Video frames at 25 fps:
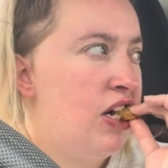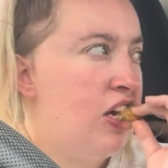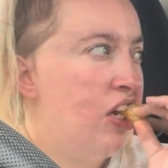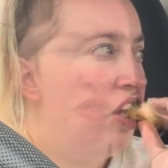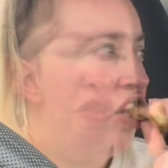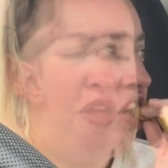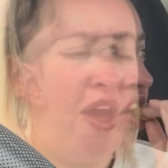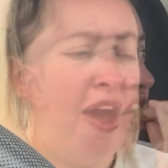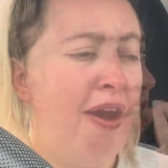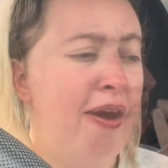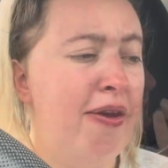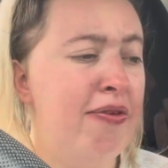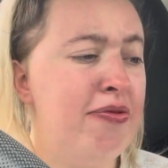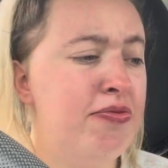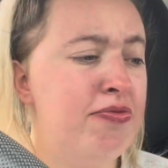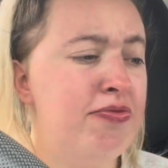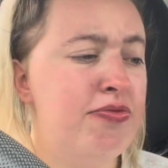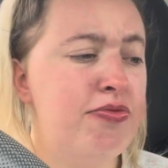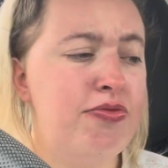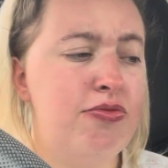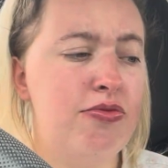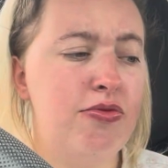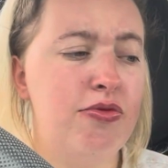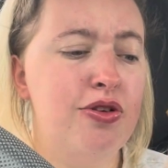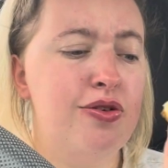That
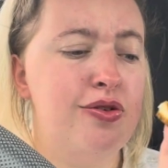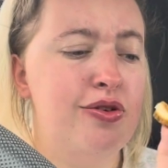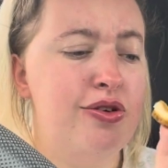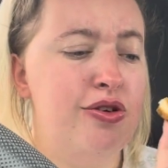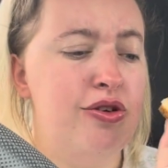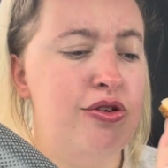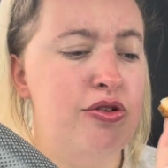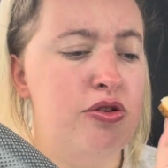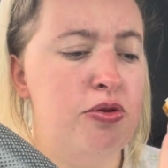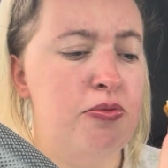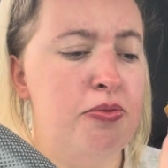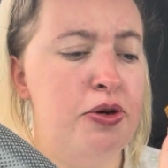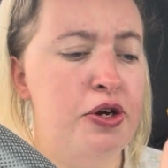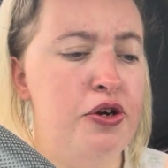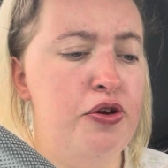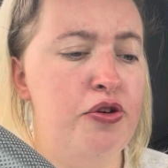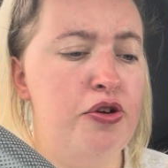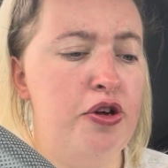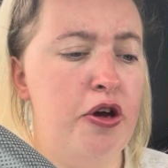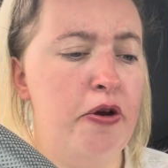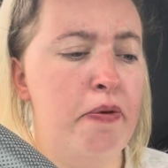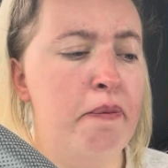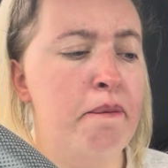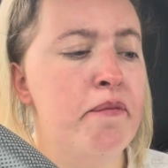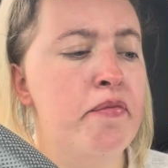is
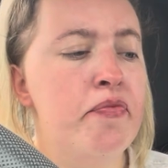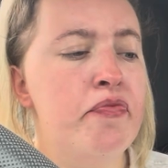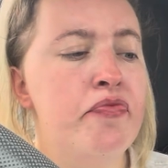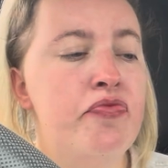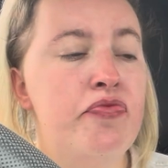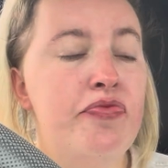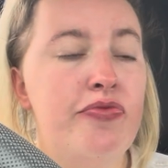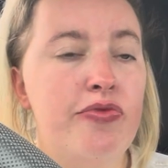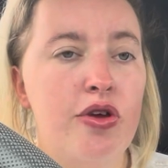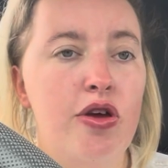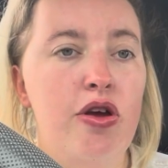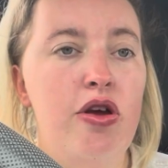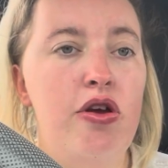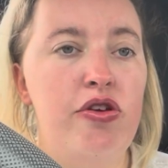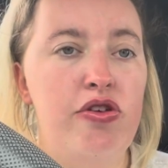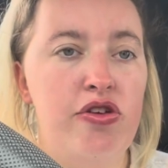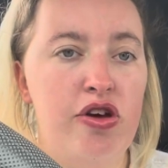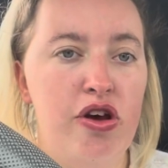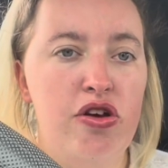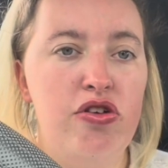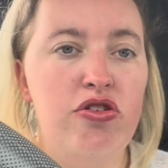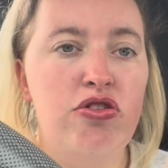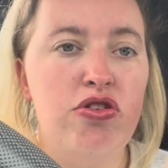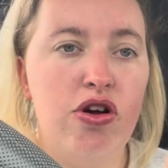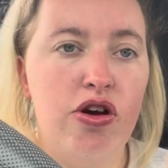amazing. It
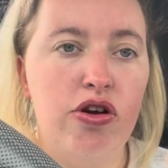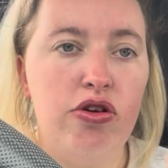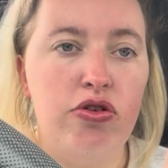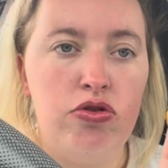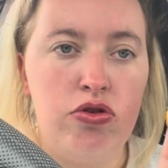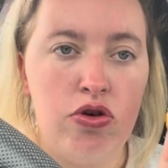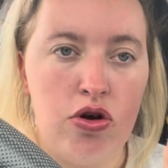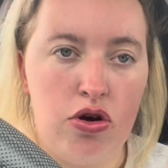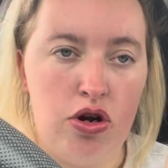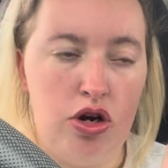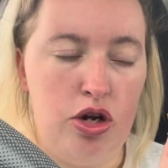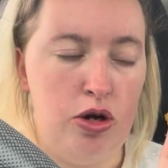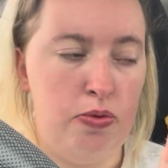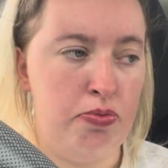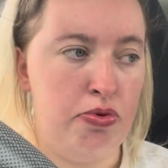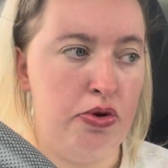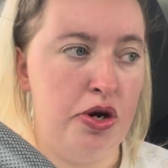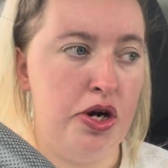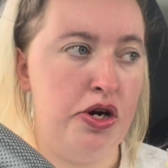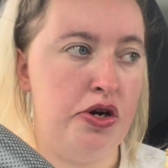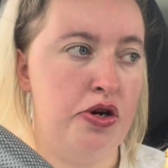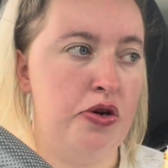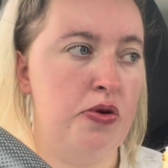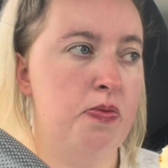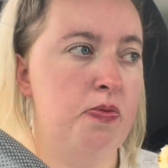tastes like garlic
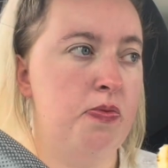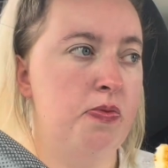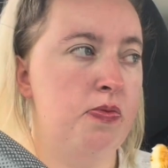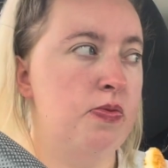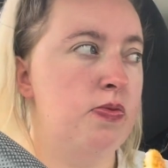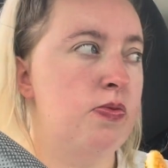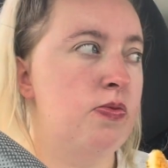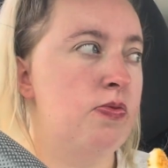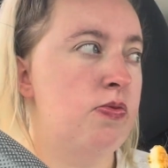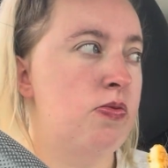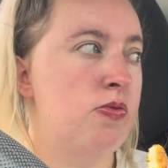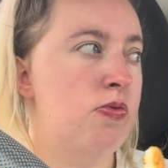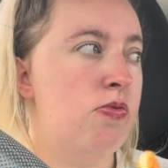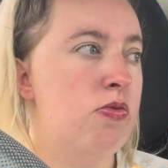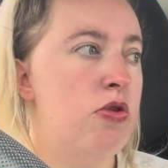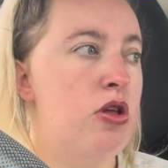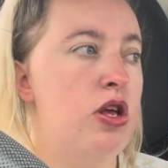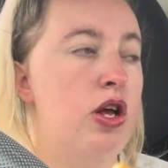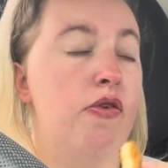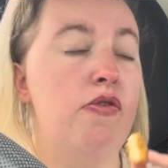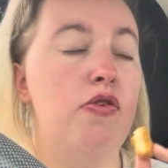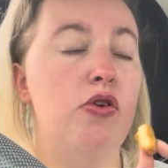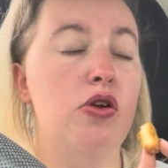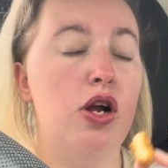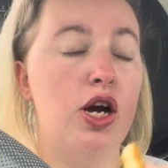bread.
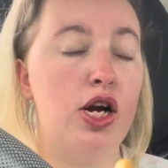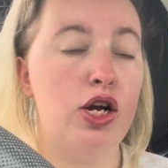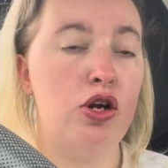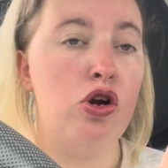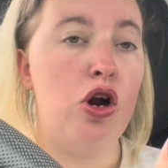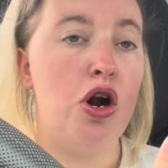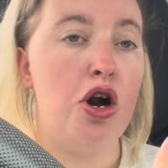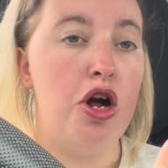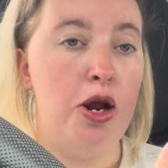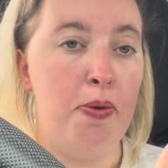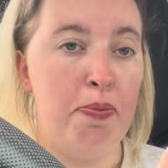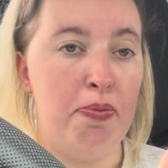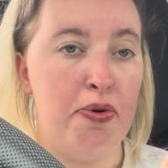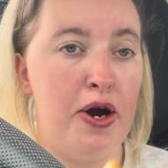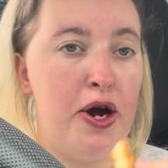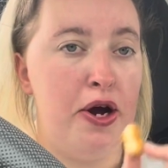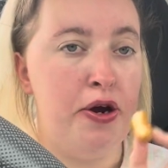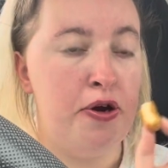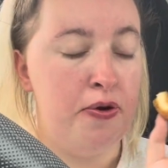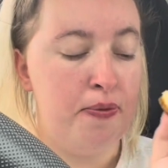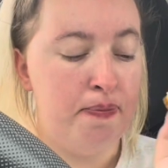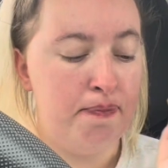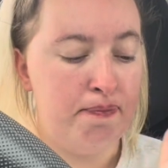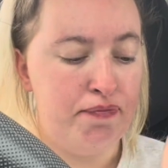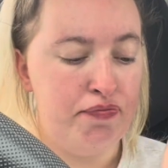If you like garlic
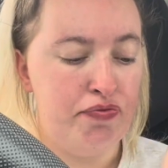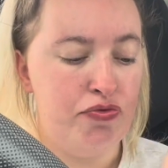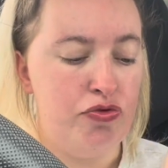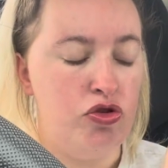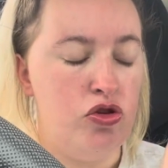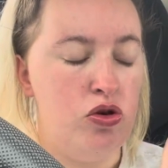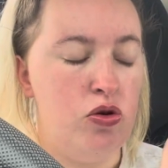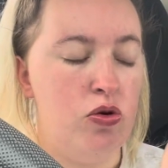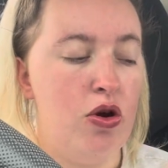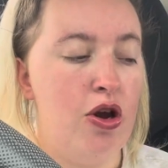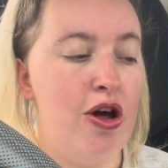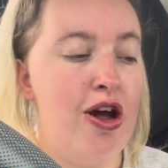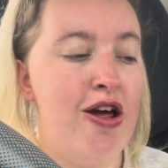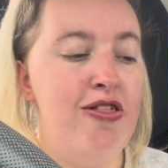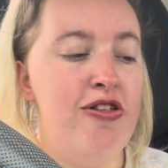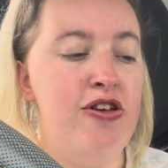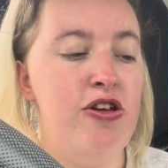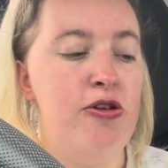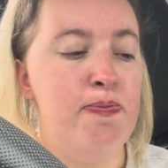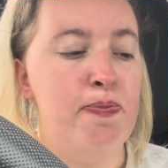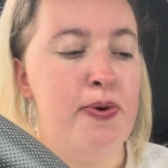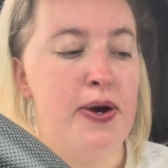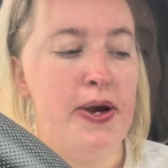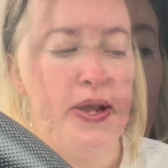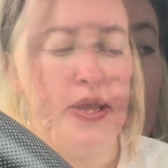bread, you'll like
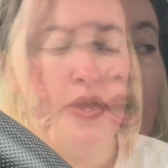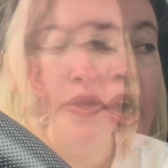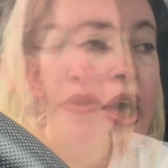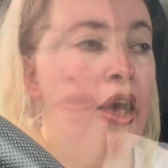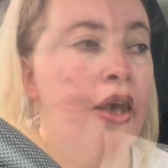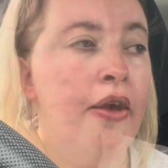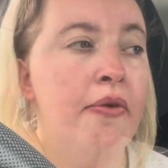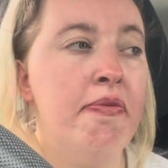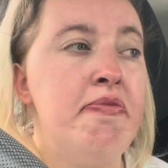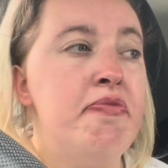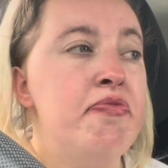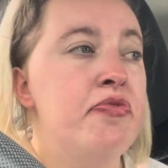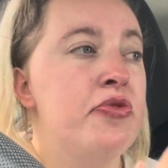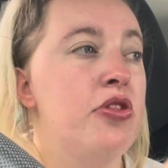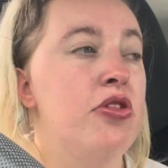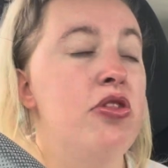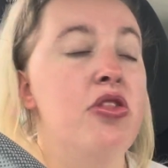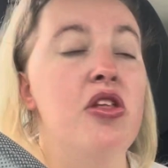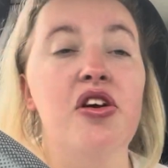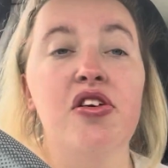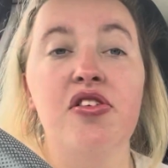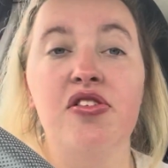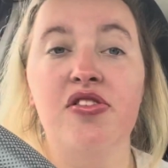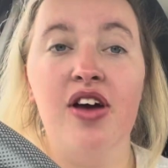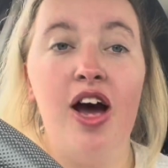these bites.
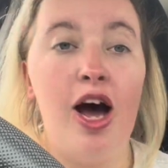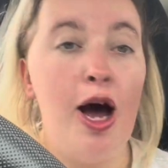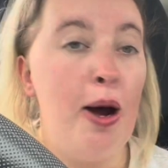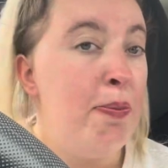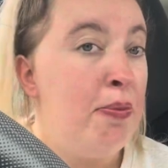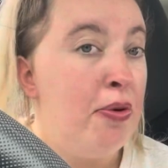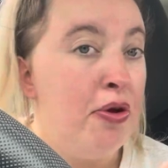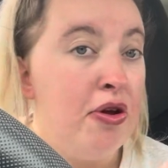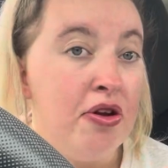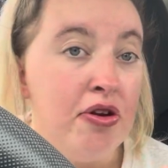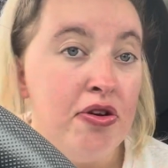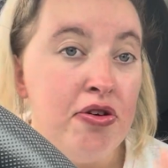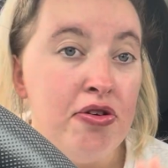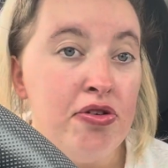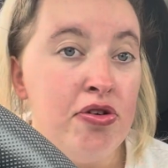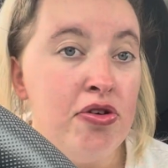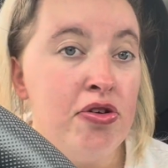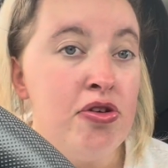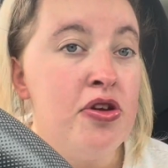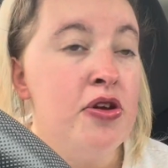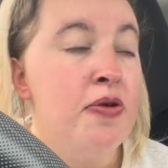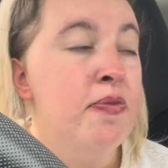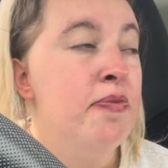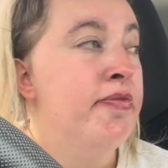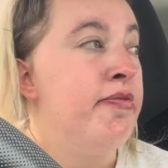That has
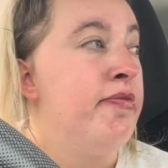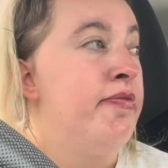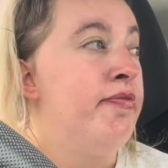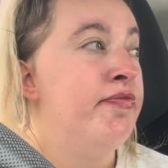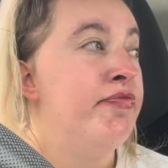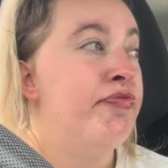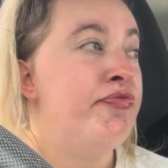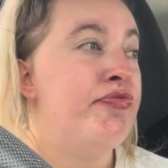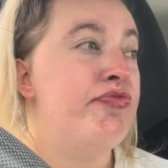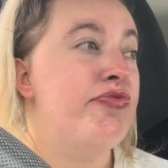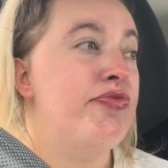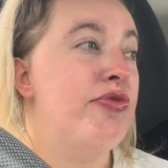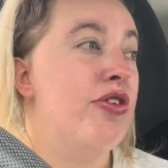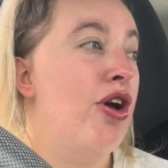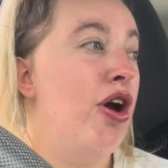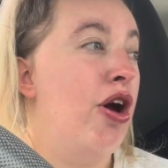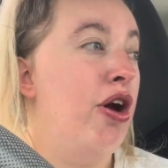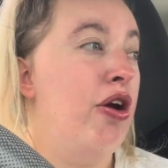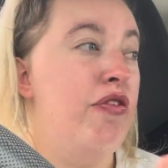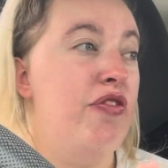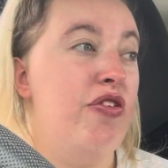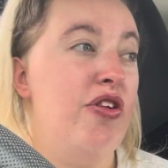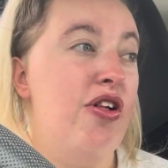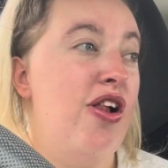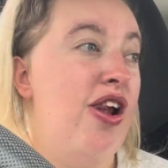happened
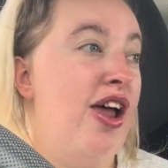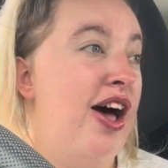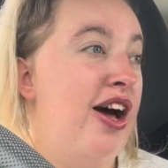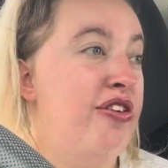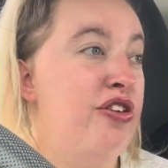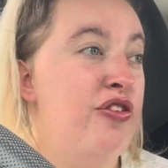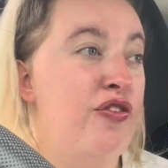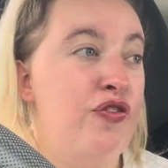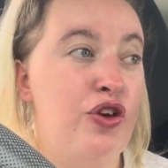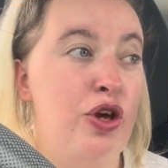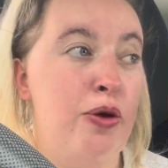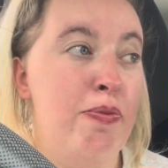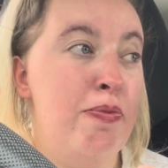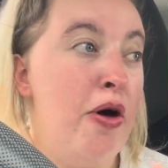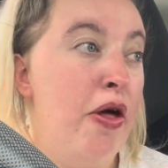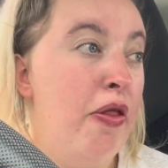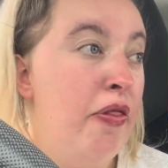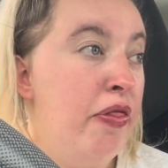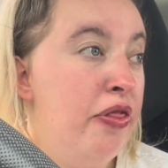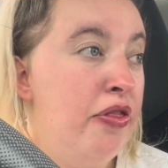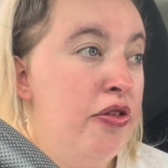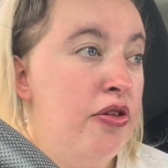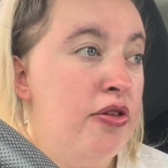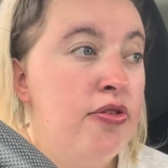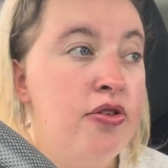over the last few
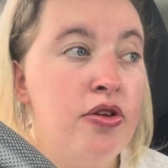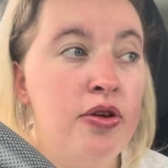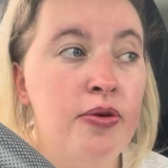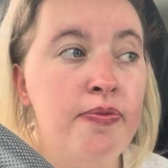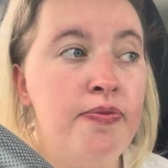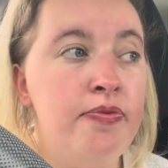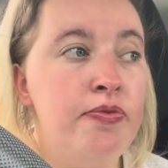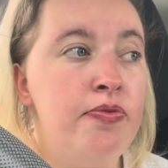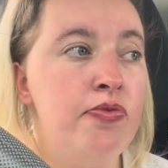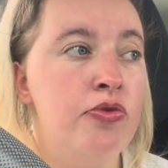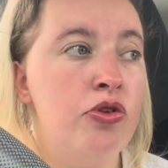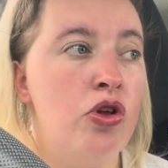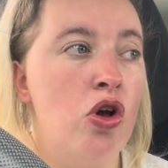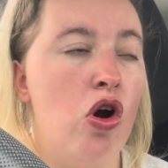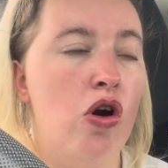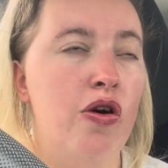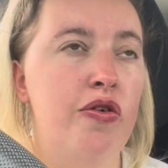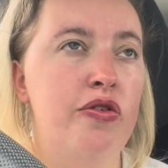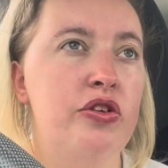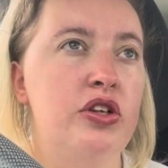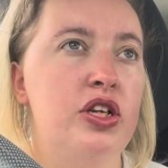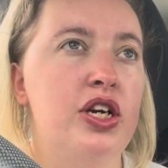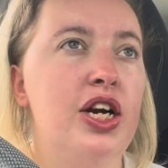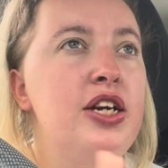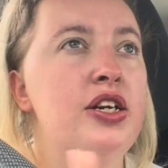months.
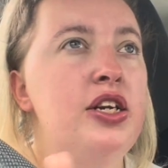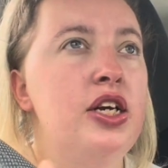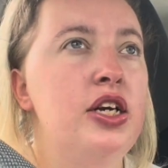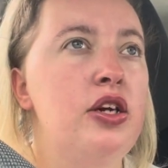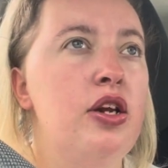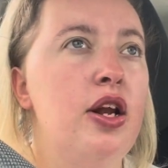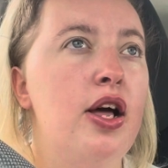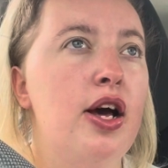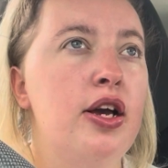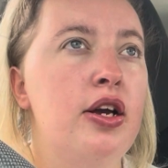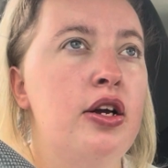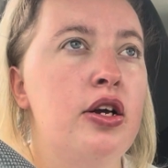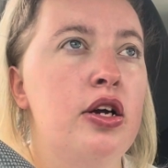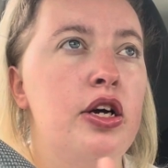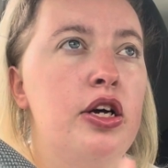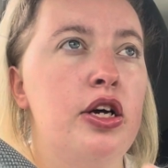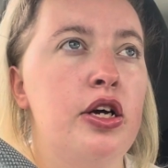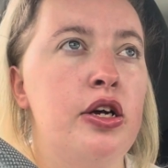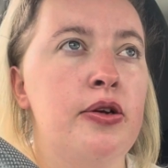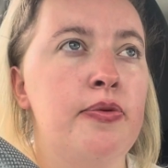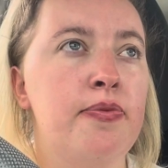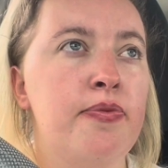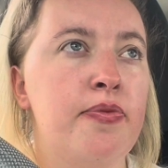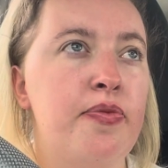Obviously, I did like a